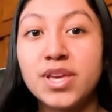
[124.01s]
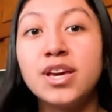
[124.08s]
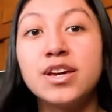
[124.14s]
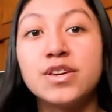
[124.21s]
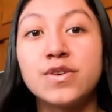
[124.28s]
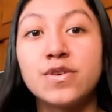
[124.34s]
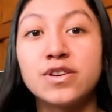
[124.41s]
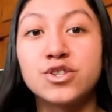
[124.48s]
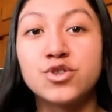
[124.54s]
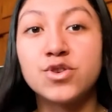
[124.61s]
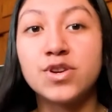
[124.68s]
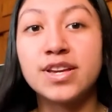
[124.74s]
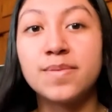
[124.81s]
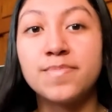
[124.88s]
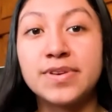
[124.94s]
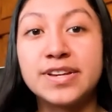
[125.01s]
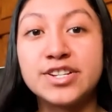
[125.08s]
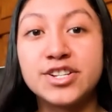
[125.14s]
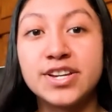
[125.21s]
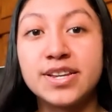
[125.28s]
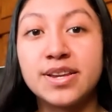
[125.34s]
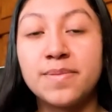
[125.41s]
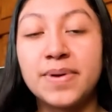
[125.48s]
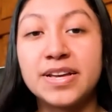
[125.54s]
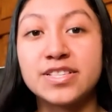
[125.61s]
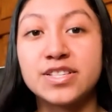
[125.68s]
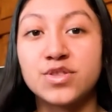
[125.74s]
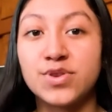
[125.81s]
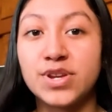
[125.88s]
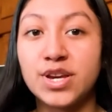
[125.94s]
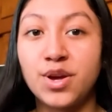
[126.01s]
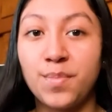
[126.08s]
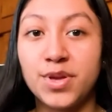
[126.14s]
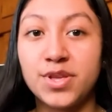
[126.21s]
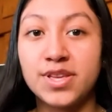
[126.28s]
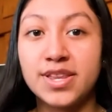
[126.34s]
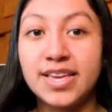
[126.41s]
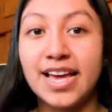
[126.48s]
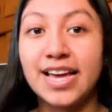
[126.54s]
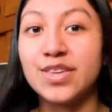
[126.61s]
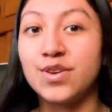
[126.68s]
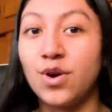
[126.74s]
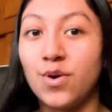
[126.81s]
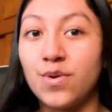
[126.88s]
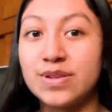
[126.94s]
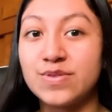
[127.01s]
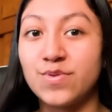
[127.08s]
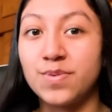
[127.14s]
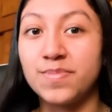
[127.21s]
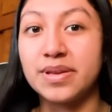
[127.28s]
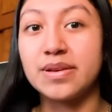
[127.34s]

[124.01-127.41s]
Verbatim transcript: You are truly appreciated by the student community and you always will be.